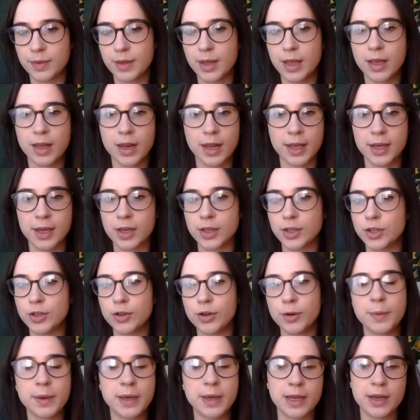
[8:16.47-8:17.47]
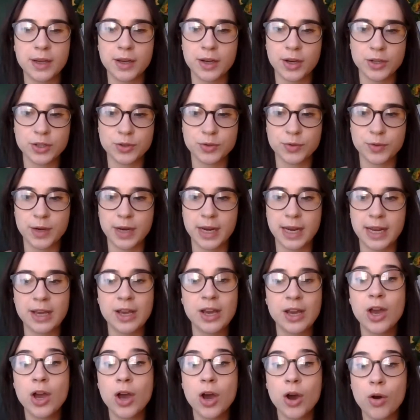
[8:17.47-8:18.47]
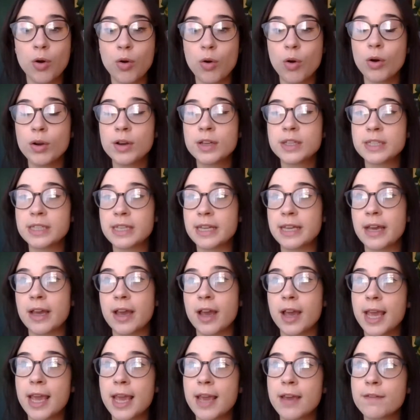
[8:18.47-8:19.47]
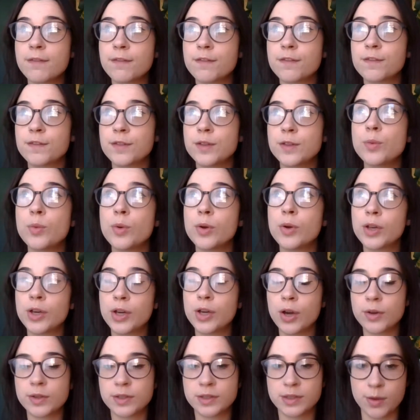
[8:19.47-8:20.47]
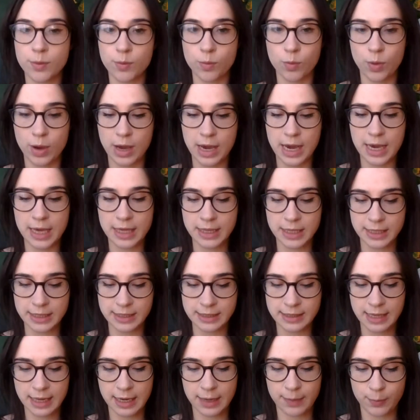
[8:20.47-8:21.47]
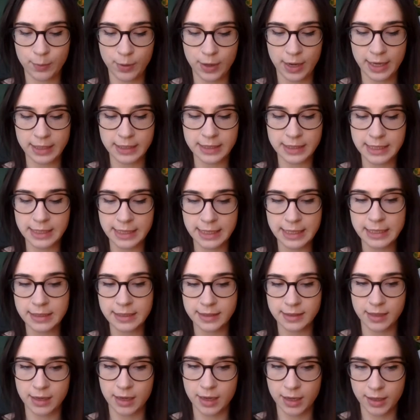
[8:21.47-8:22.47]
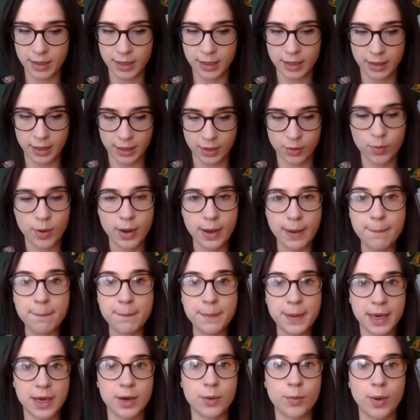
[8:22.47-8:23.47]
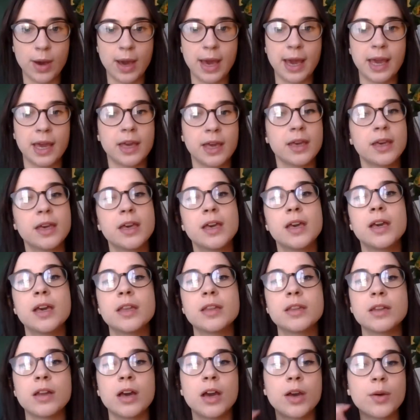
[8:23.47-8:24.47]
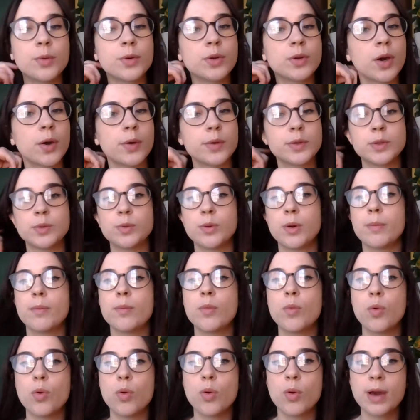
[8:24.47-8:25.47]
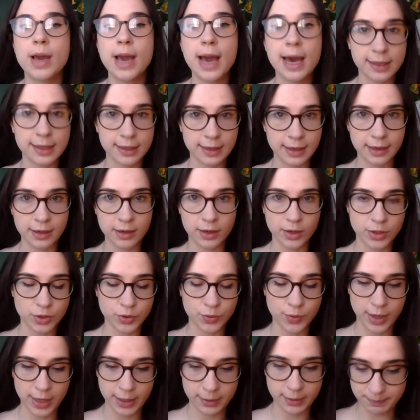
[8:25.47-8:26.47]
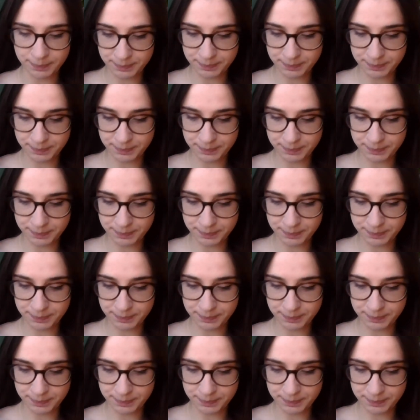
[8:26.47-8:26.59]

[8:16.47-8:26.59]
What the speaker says: like a European country, or honestly, if you want to go somewhere that celebrates Easter in like quite a big way, then I would go to a more Catholic country.